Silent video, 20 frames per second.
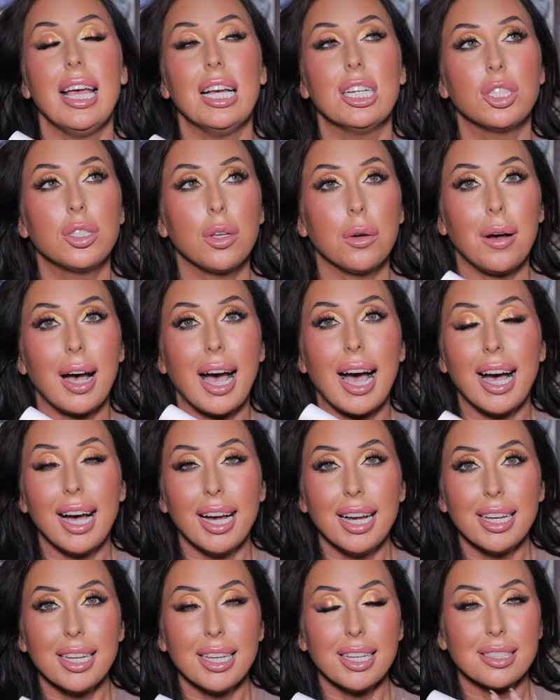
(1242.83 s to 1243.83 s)
So
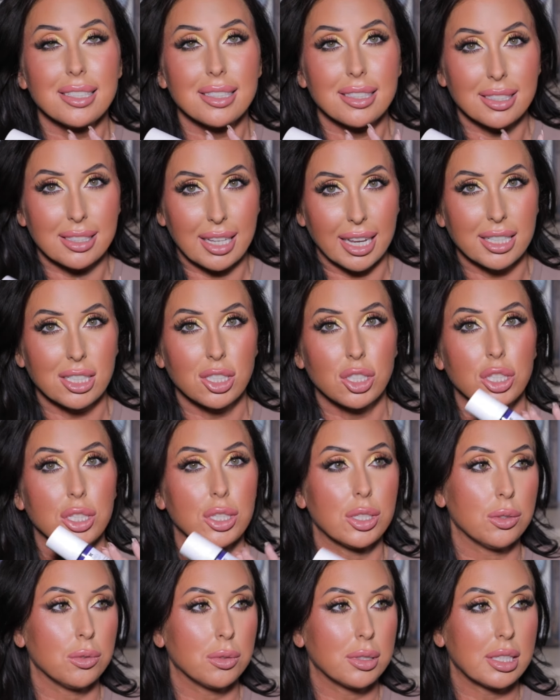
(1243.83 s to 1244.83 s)
I like to
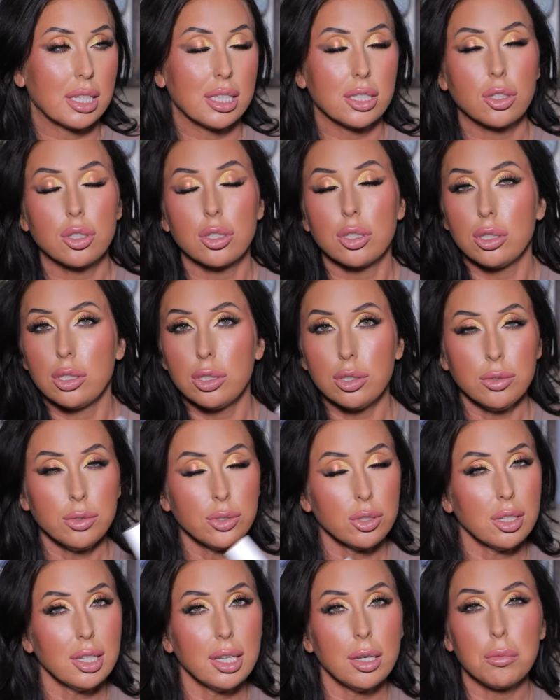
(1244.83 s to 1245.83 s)
use this usually
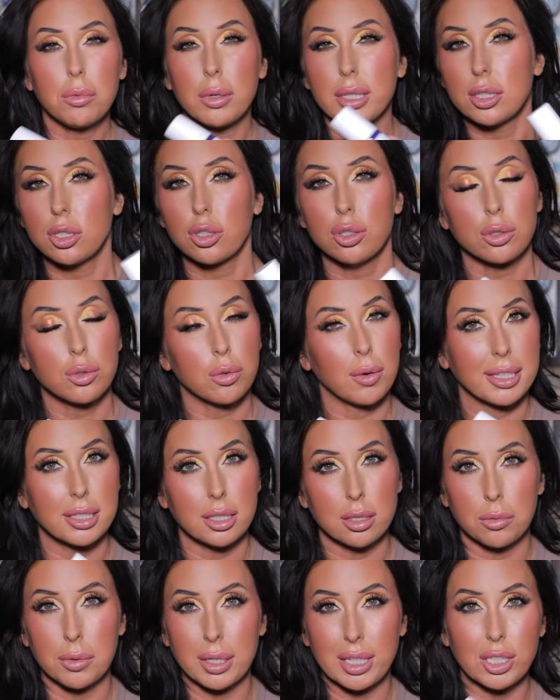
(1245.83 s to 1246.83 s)
once or twice
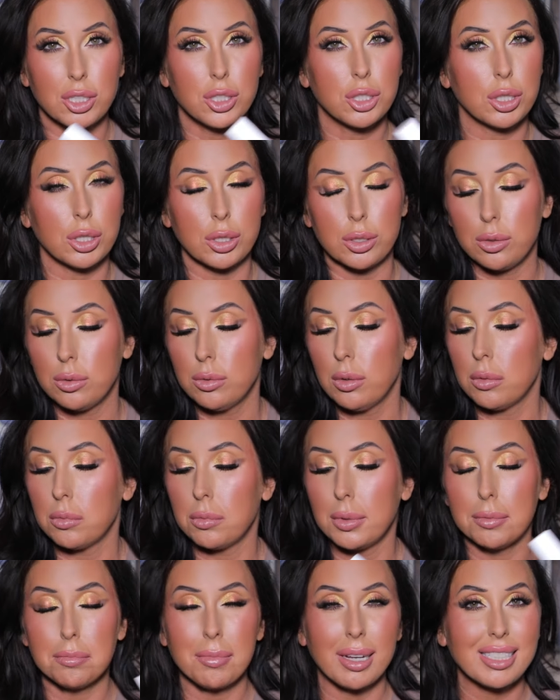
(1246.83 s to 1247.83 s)
a week too,
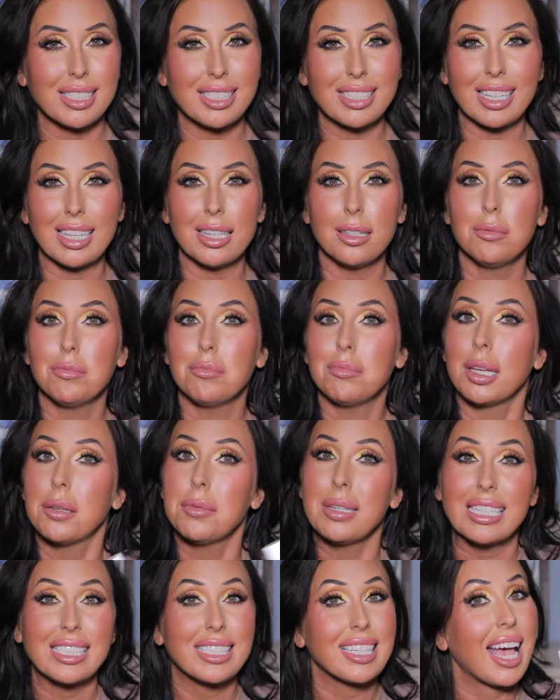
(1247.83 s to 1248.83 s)
when my skin
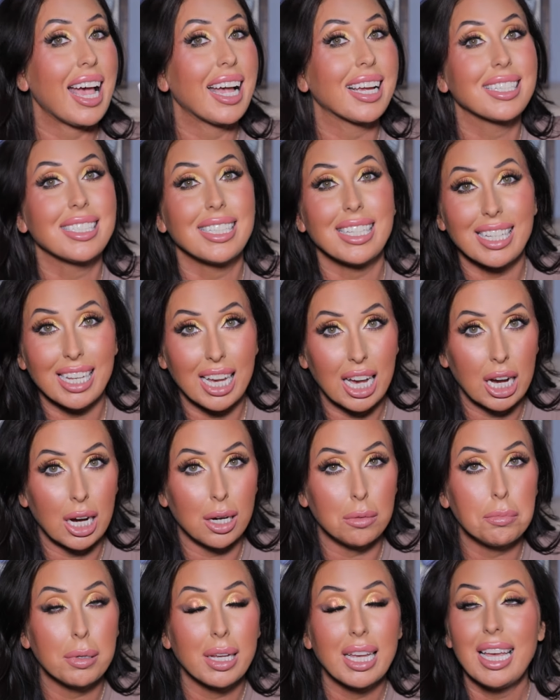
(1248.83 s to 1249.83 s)
maybe is acting
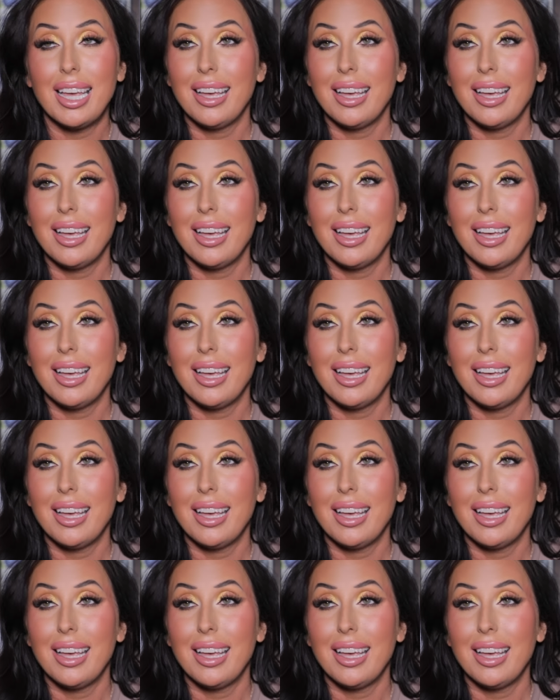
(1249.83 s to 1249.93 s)
up.